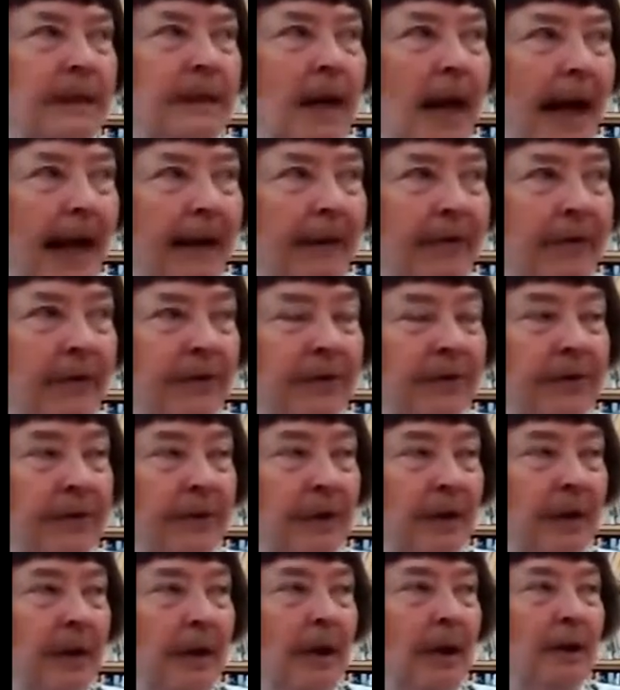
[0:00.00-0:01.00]
typhus
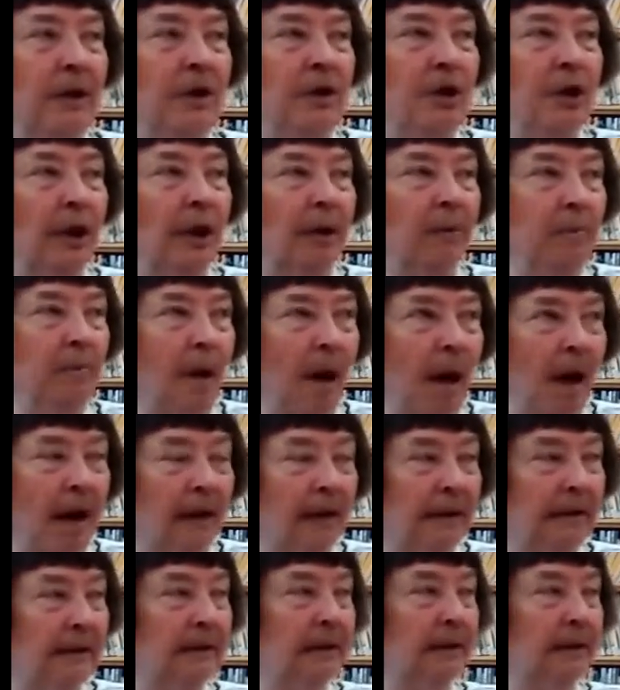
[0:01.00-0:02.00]
and
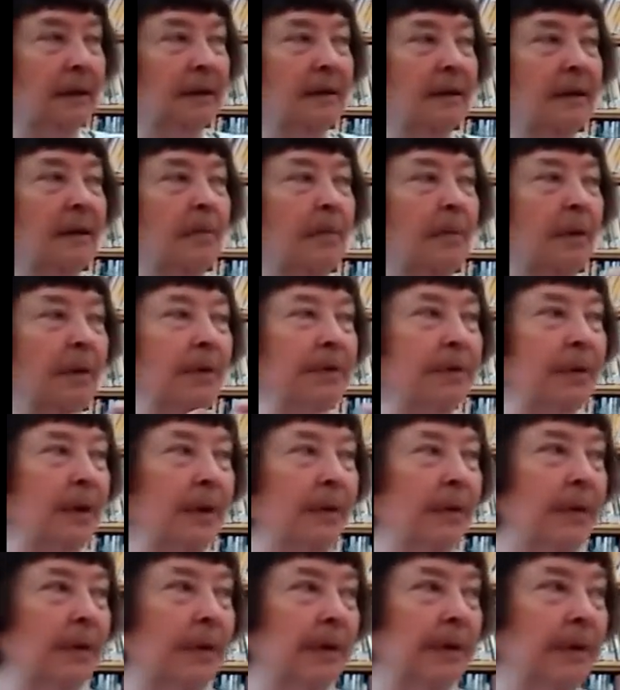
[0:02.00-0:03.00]
chickenpox and some of those
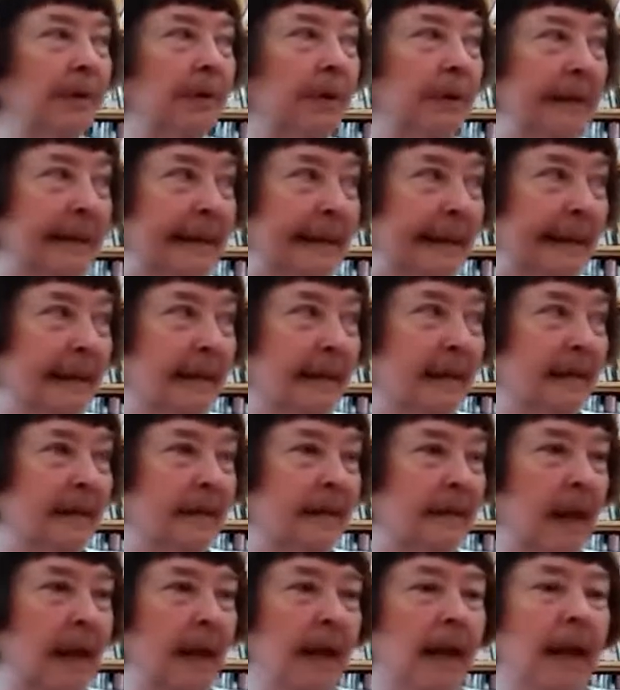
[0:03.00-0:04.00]
other
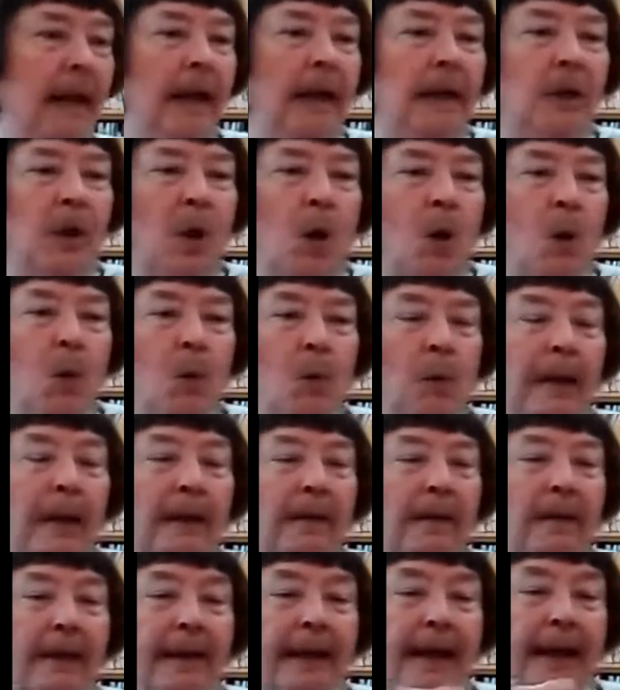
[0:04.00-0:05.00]
diseases, and
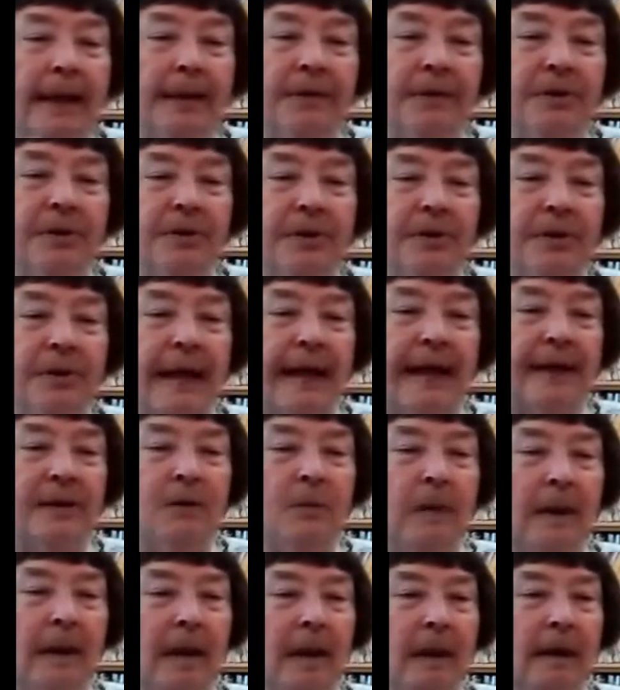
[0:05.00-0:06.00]
only the cancers
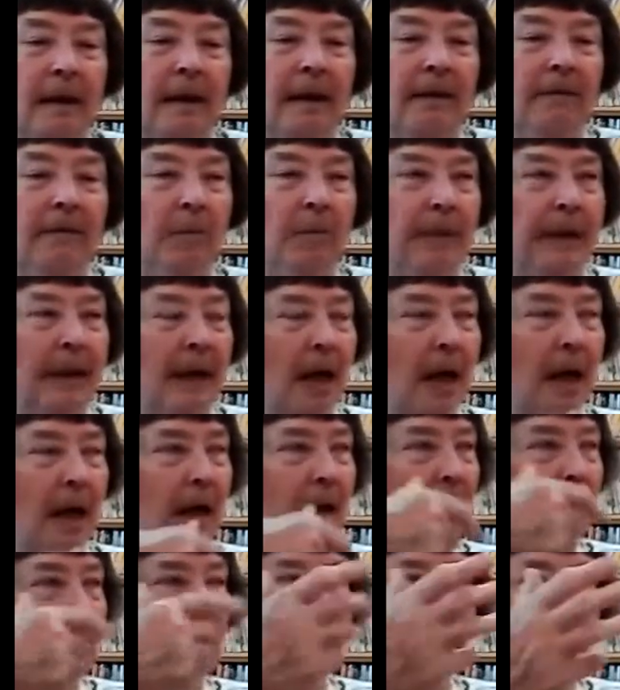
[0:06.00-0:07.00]
as we lived
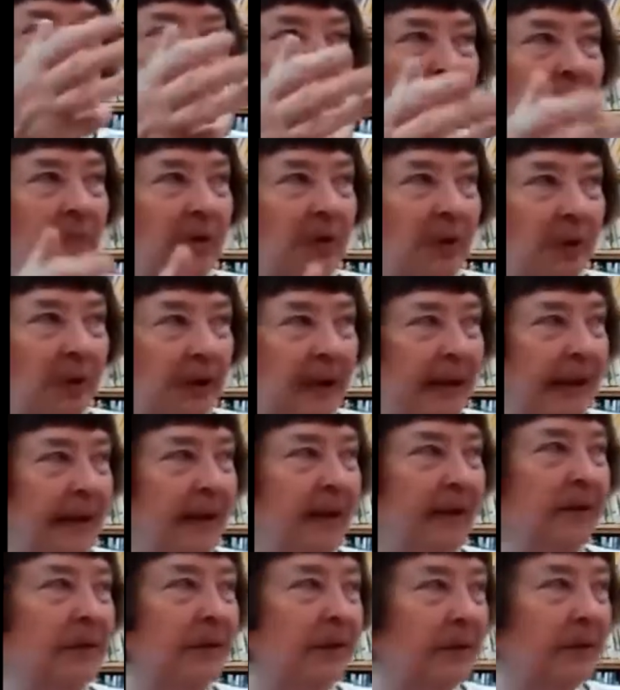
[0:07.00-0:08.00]
beyond 30
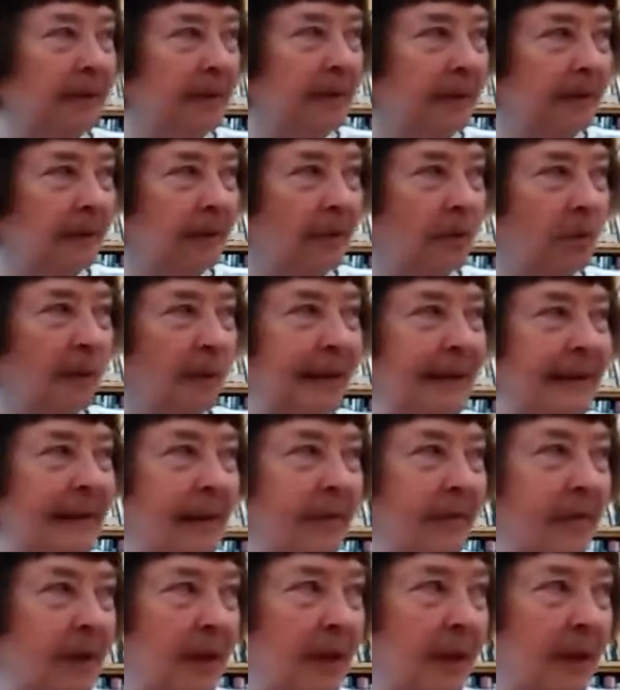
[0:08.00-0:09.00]
years,
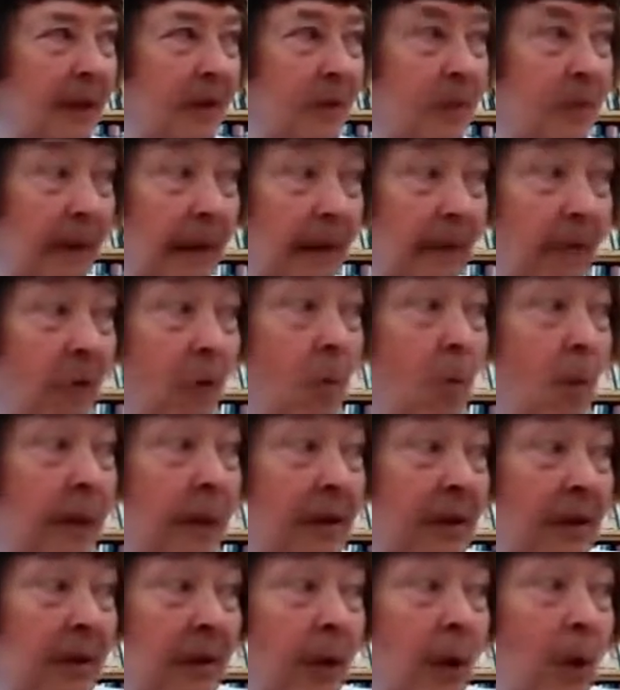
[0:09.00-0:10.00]
27 years, whatever it
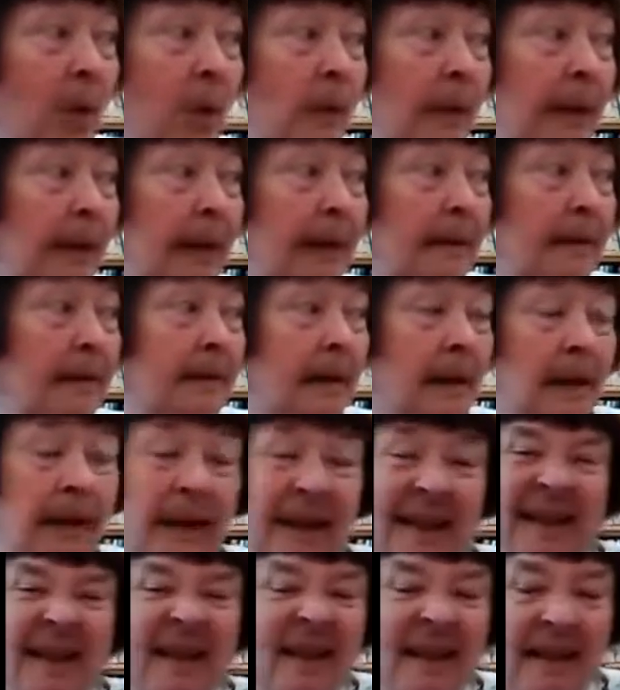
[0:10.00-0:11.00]
was in the old days,
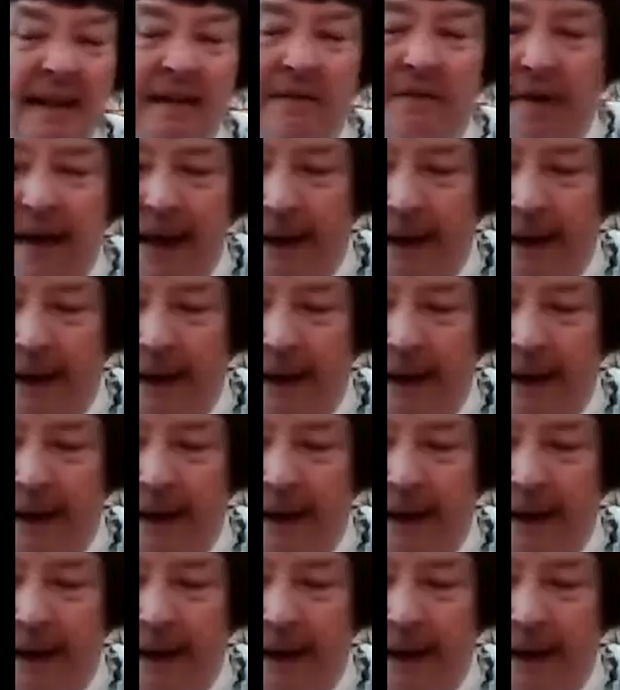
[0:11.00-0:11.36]
didn't live